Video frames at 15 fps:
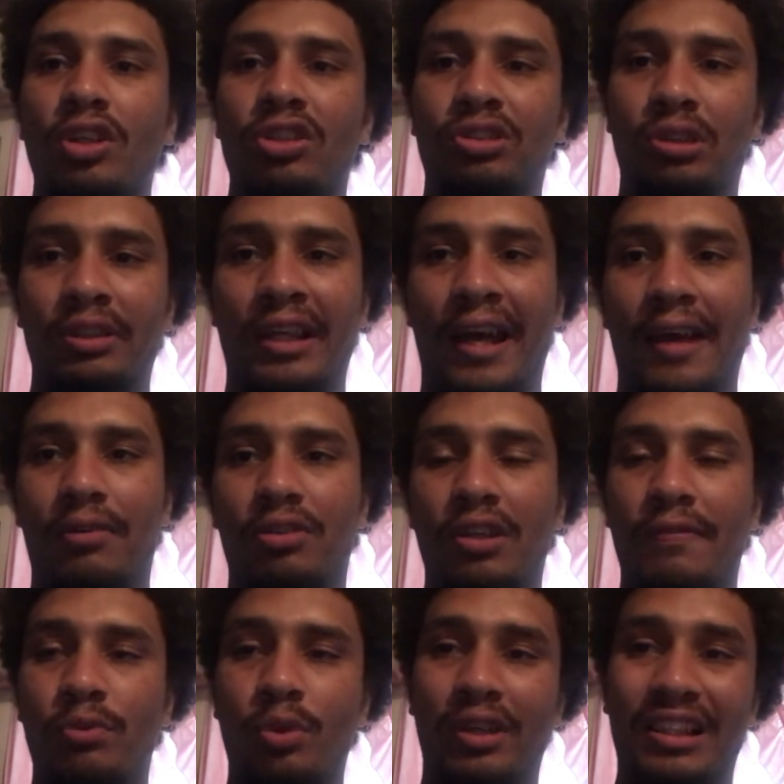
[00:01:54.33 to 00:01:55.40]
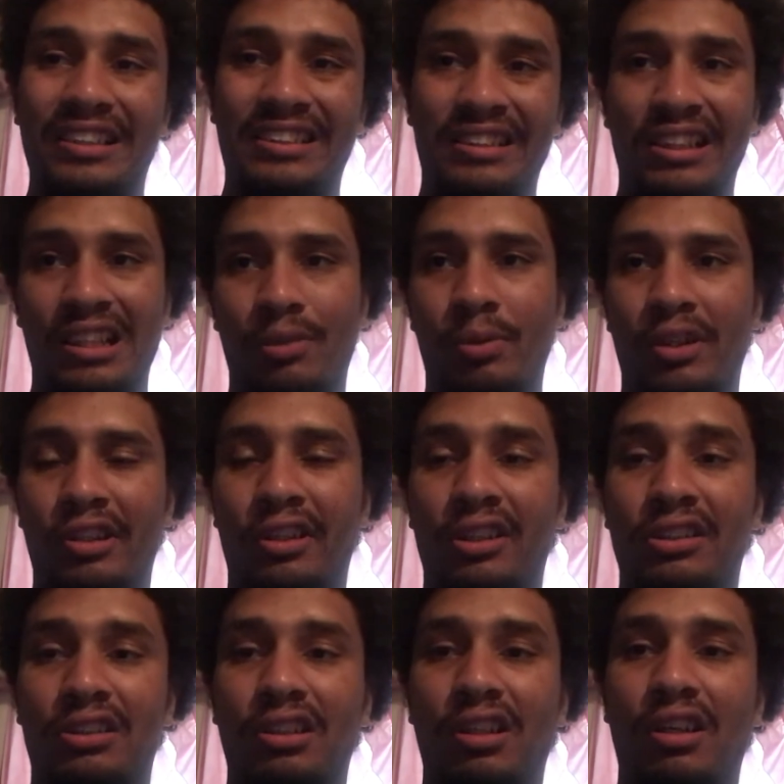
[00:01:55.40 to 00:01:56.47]
so that if you're in a city where there's
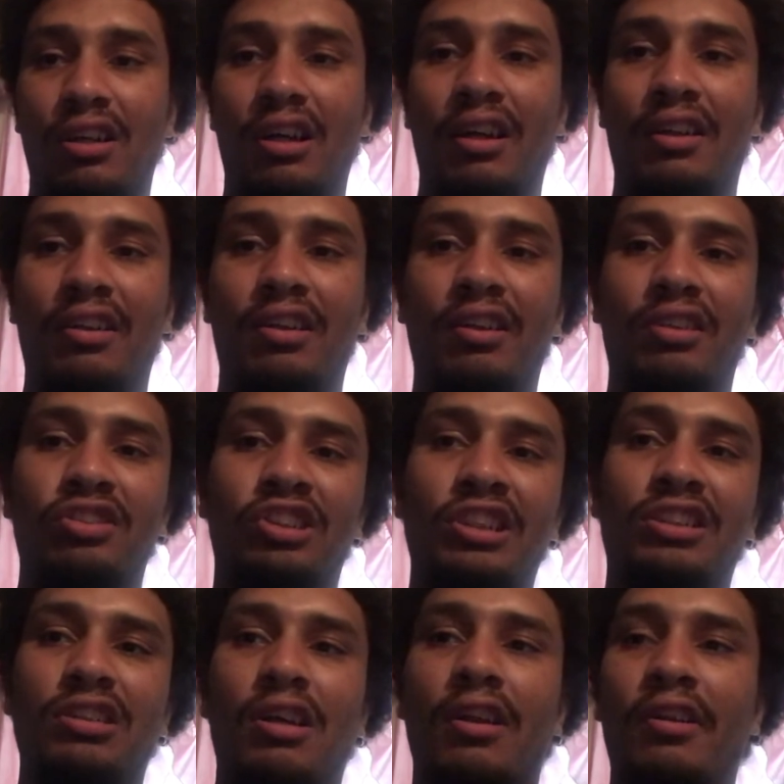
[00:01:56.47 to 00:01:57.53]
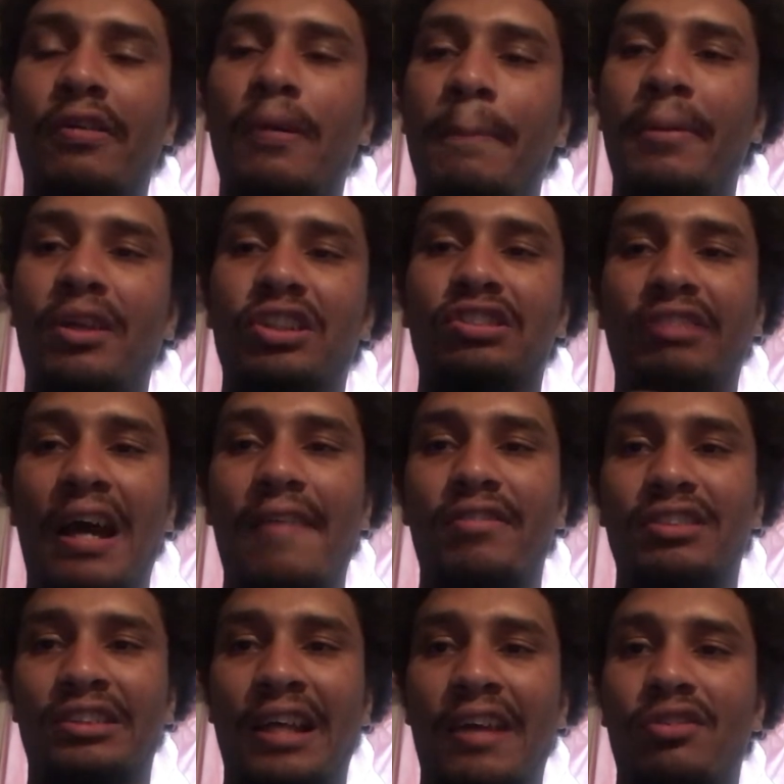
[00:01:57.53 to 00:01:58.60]
a, just a little bit of
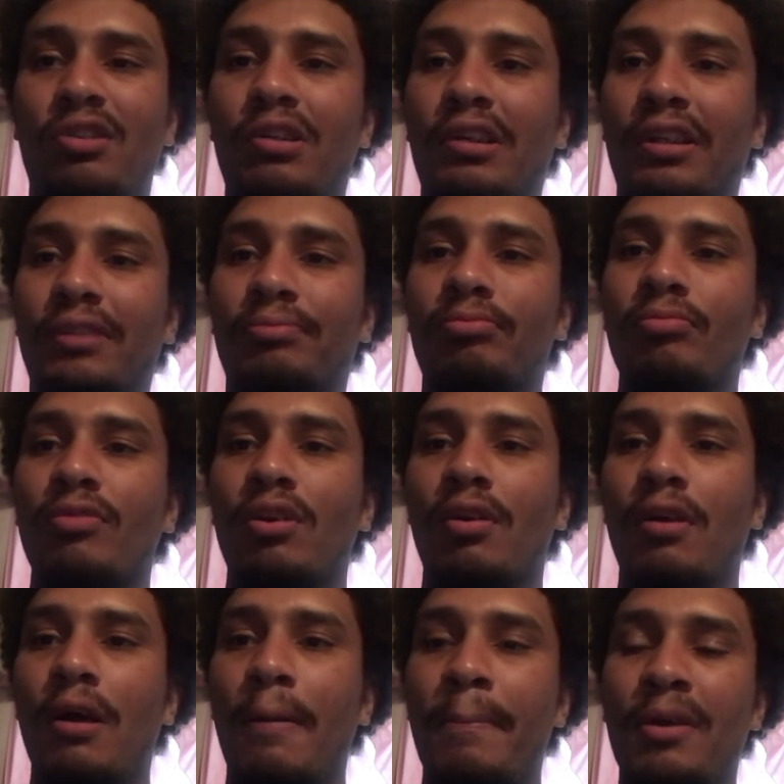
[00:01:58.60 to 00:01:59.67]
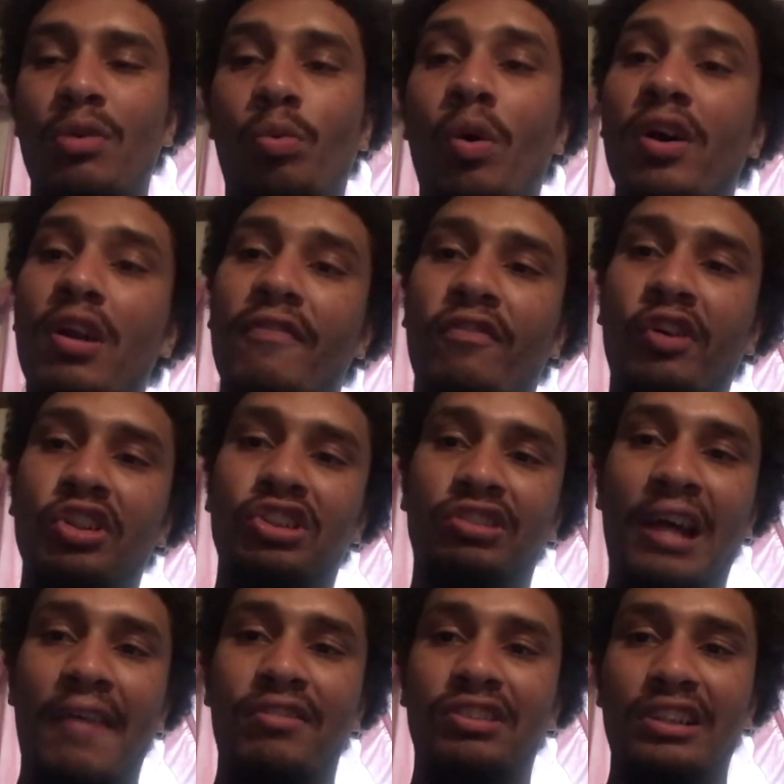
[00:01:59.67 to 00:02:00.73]
drivers that you could be one of the first
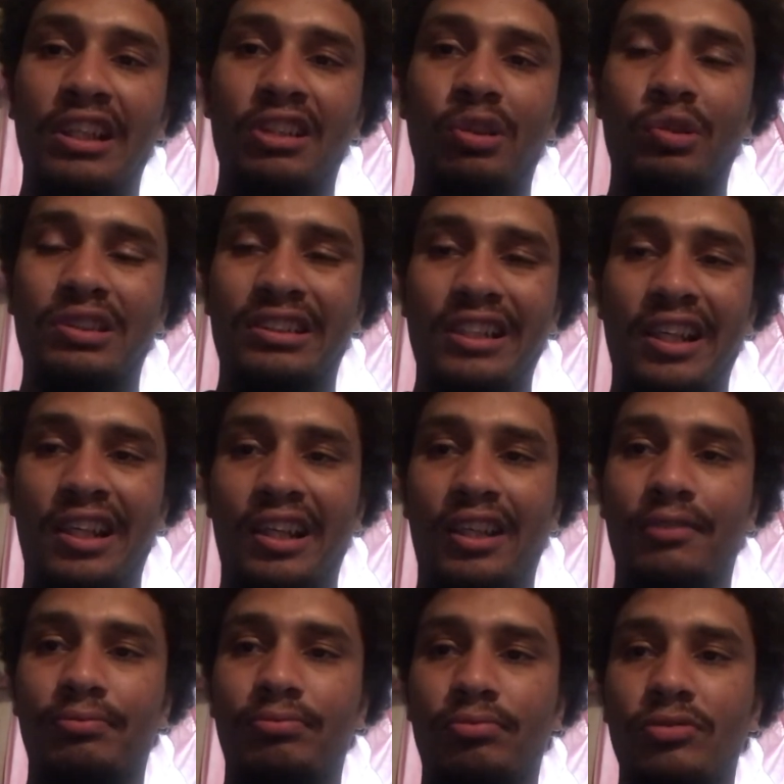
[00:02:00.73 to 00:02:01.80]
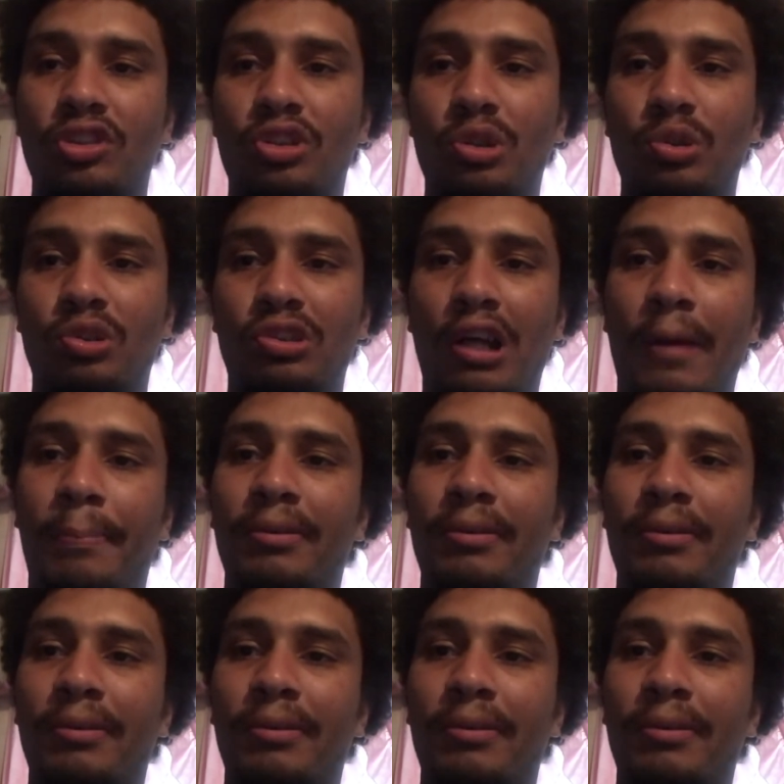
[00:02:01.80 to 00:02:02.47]
drivers in your city to start